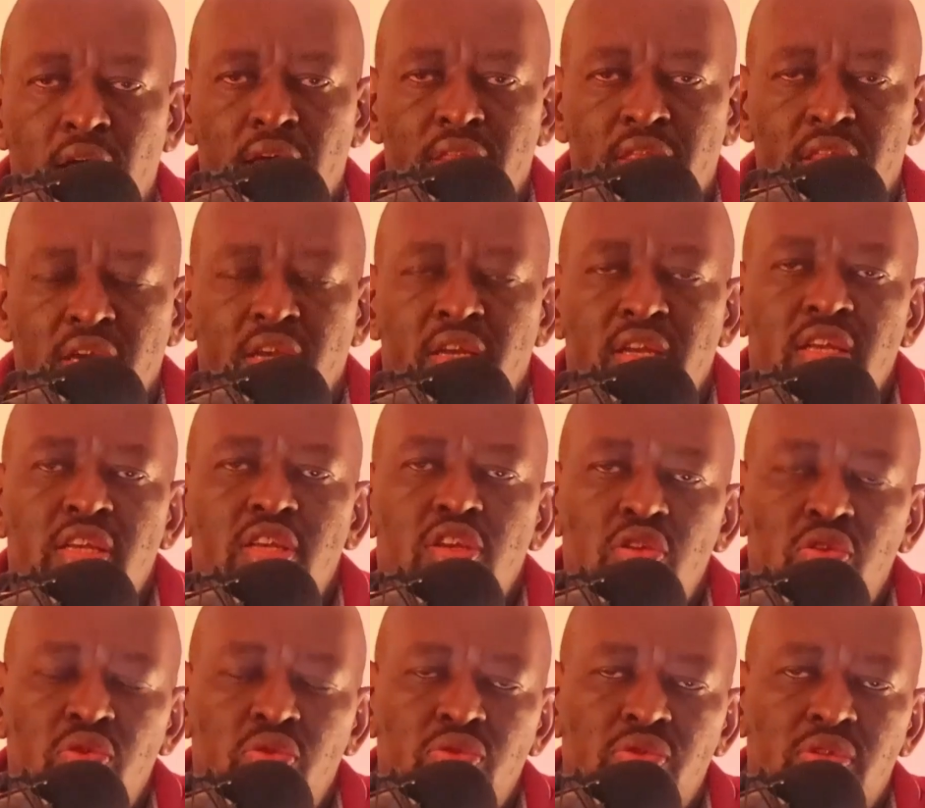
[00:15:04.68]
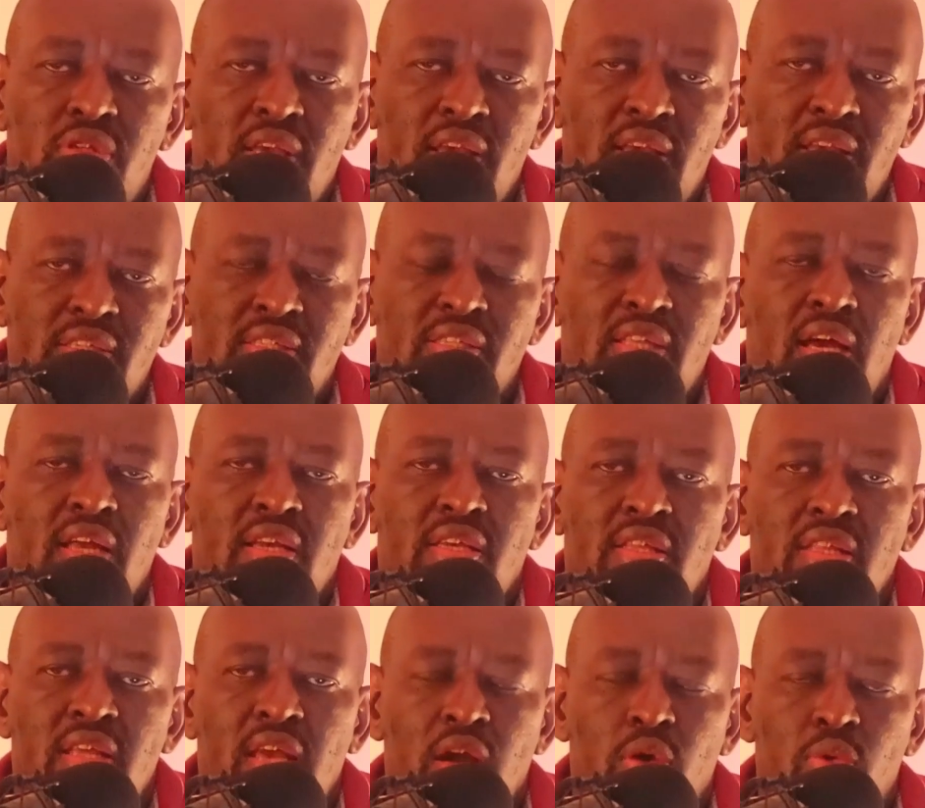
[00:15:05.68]
And the great news is that
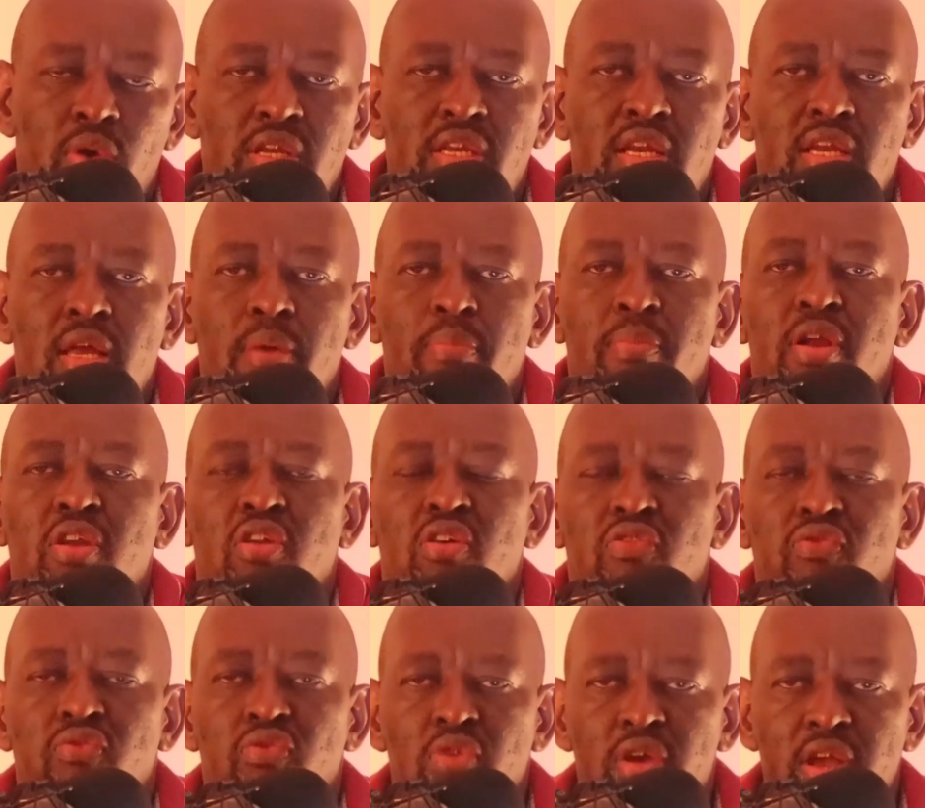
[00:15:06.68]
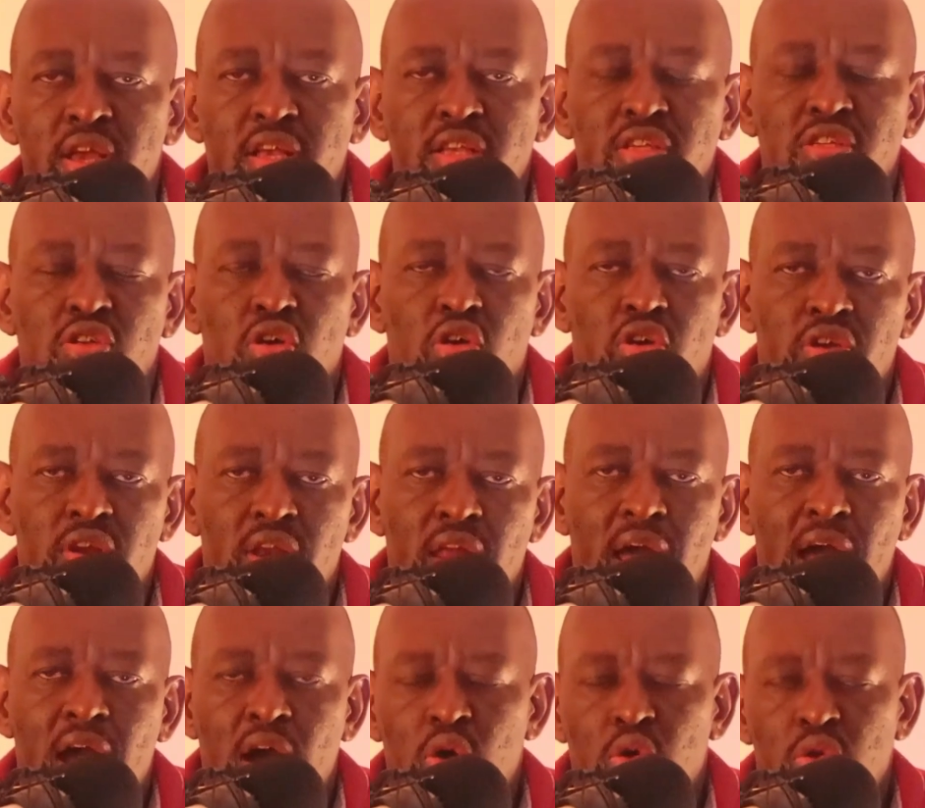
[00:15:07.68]
there are quite a number of ways on
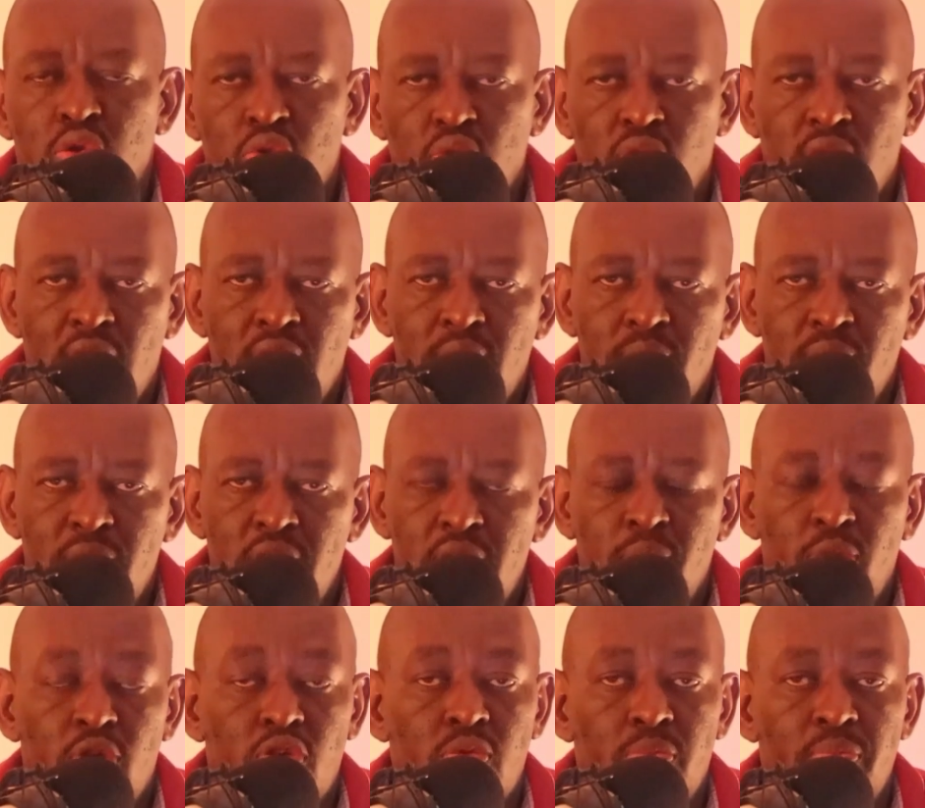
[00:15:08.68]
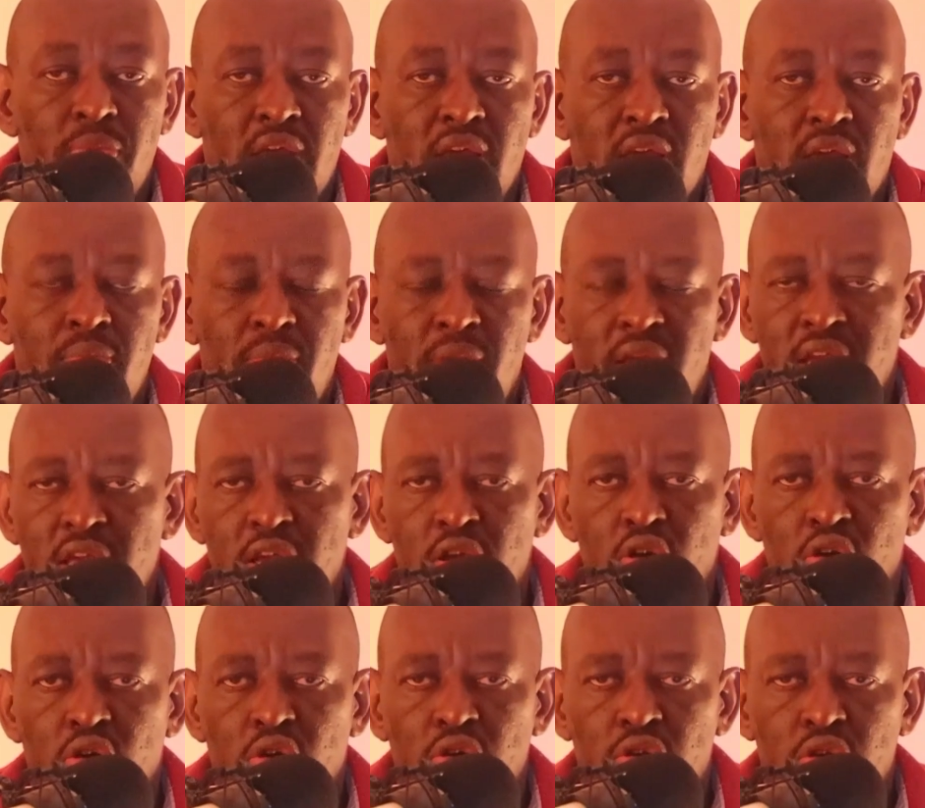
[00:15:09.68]
how you can be able to make money
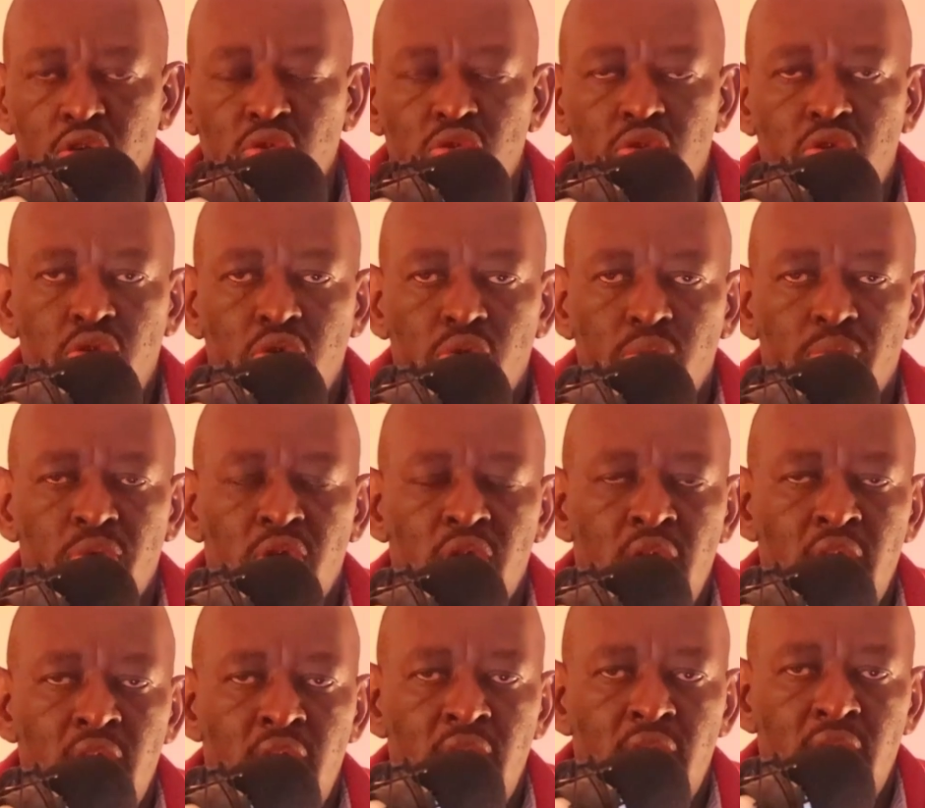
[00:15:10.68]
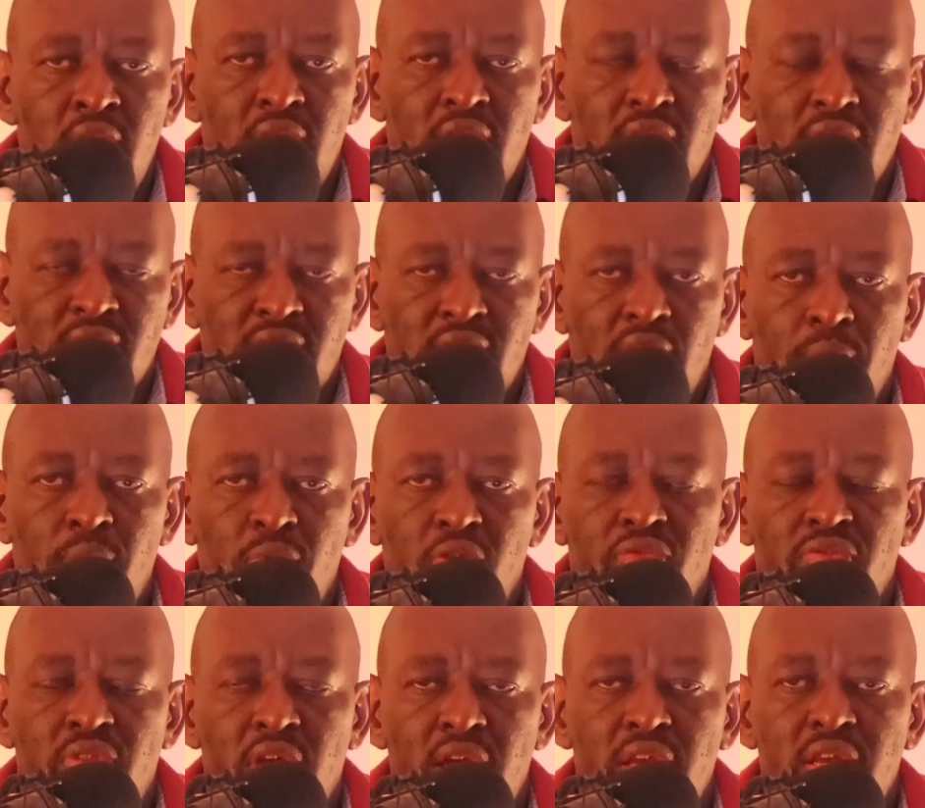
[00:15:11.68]
on YouTube. And some
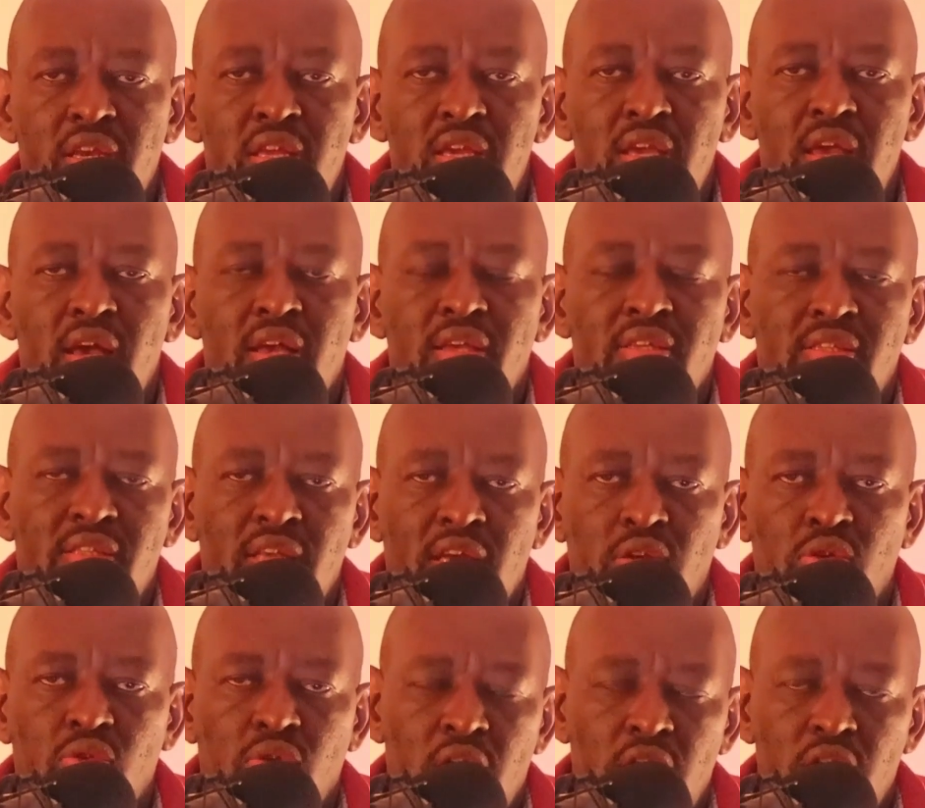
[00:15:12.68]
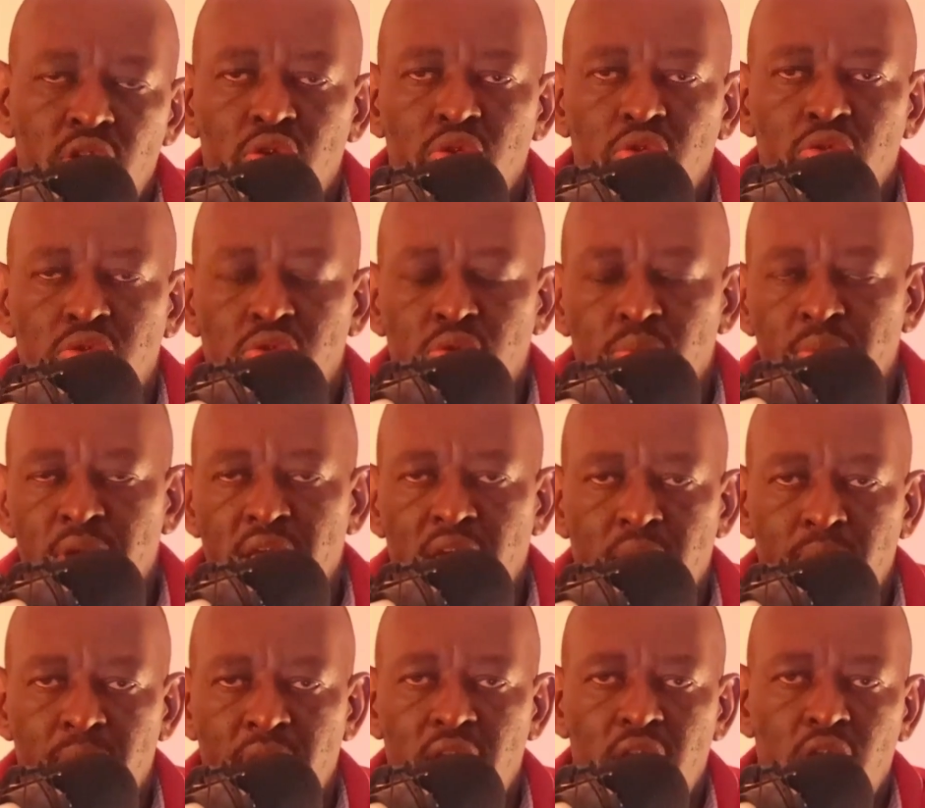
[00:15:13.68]
of the ideas that you can use to
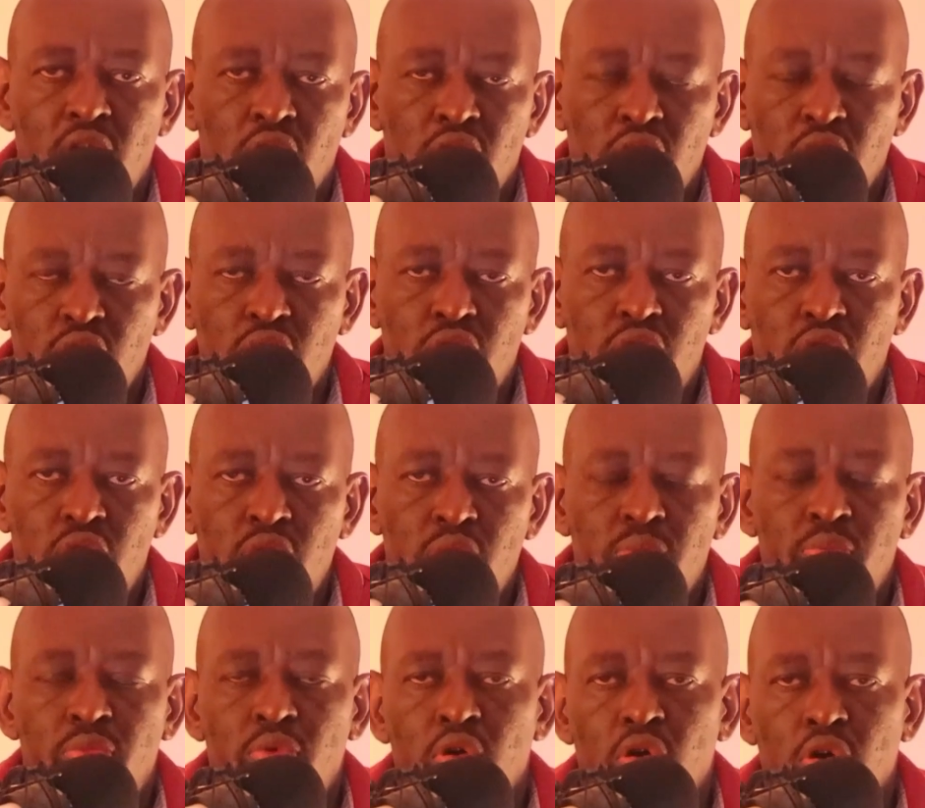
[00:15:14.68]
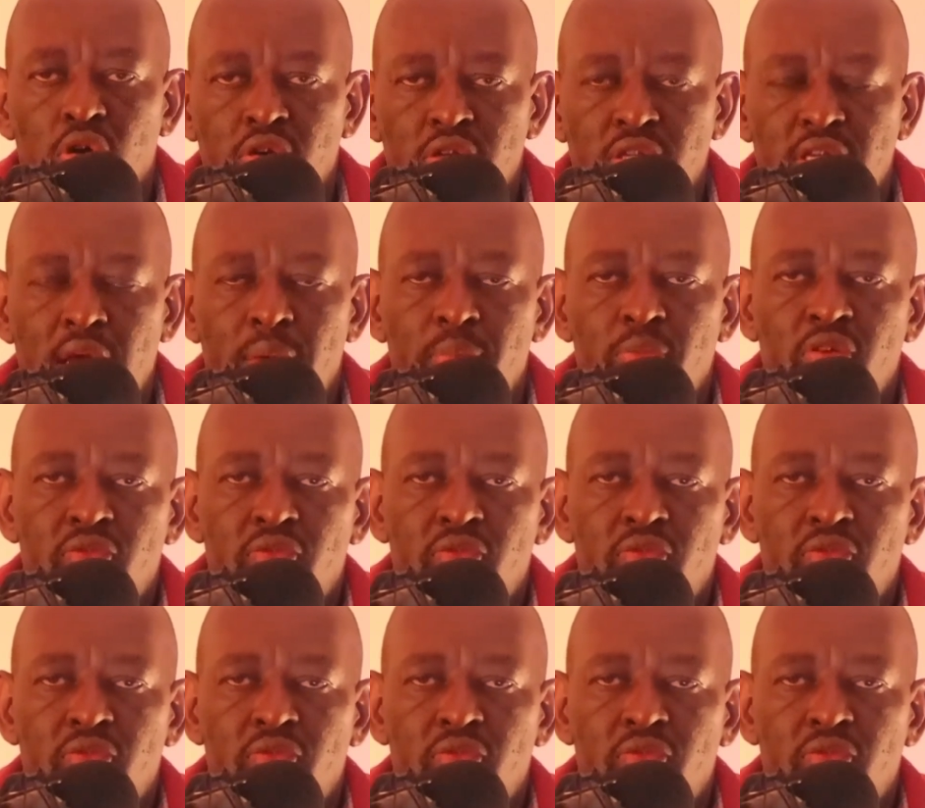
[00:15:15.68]
make money on YouTube, or some